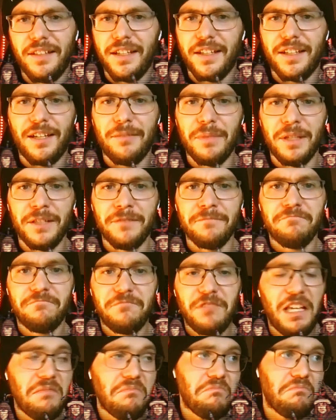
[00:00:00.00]
like, I mean,
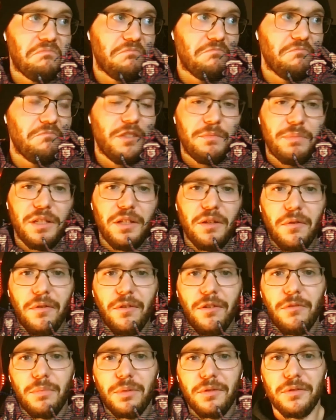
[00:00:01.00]
that would be
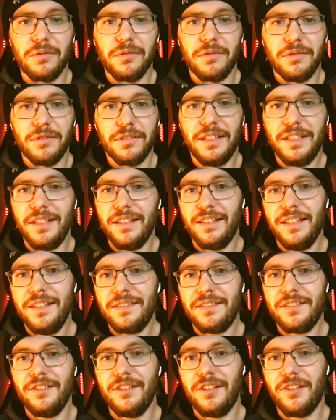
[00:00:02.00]
horrible. At
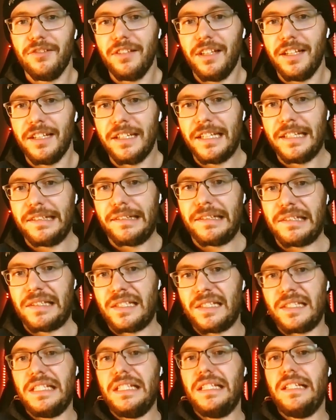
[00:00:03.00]
least you don't like get to
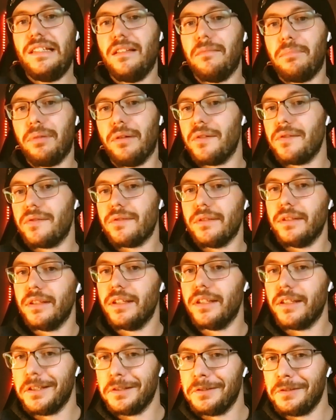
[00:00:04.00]
see the person
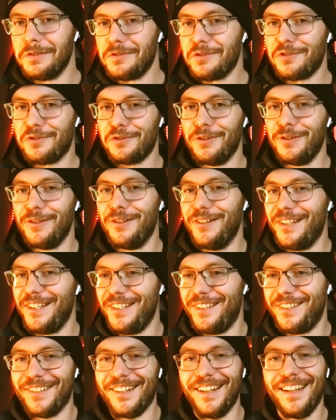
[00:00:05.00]
getting
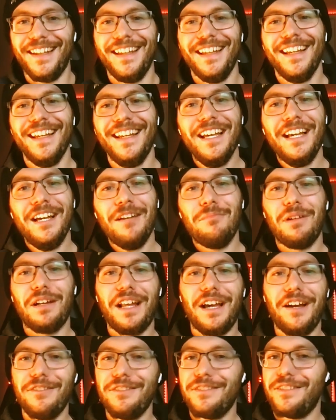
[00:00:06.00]
destroyed, right? But
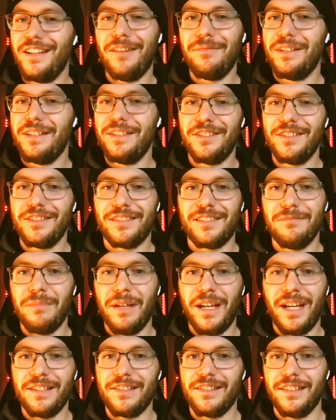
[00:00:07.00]
I mean, just
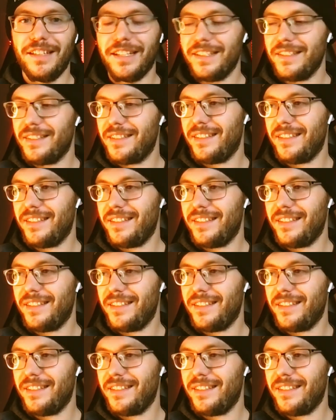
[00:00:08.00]
imagine like a